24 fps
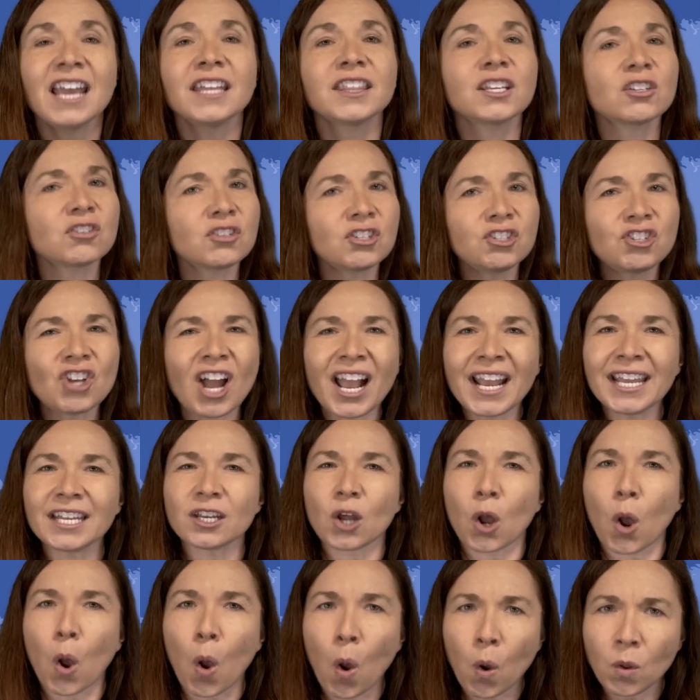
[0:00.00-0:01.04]
There's a giant
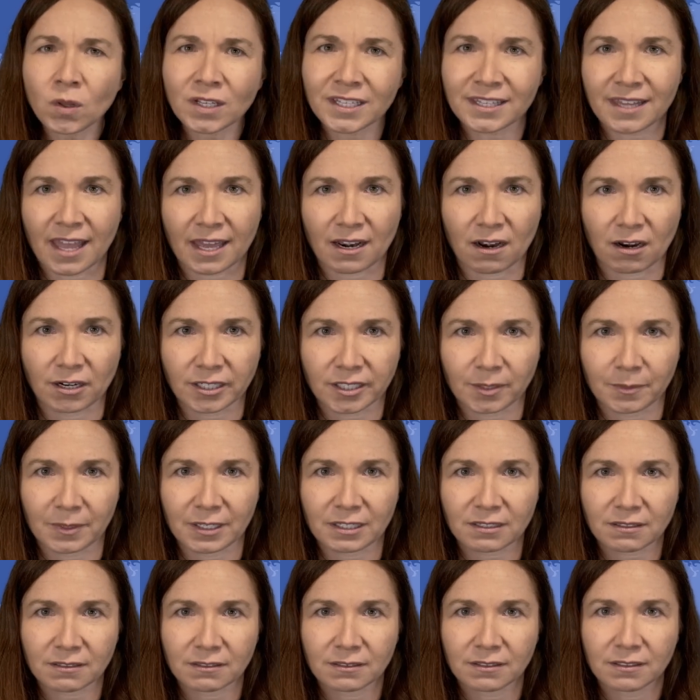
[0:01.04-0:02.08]
hole in that
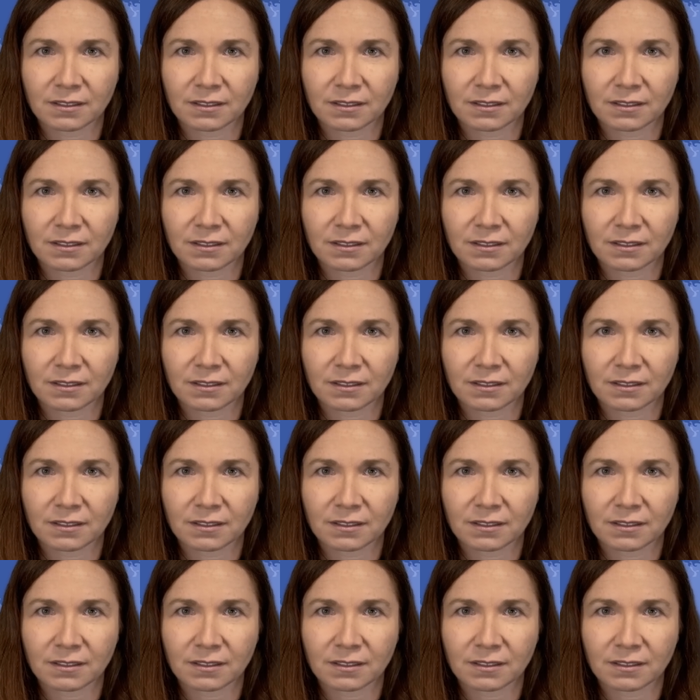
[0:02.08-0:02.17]
argument.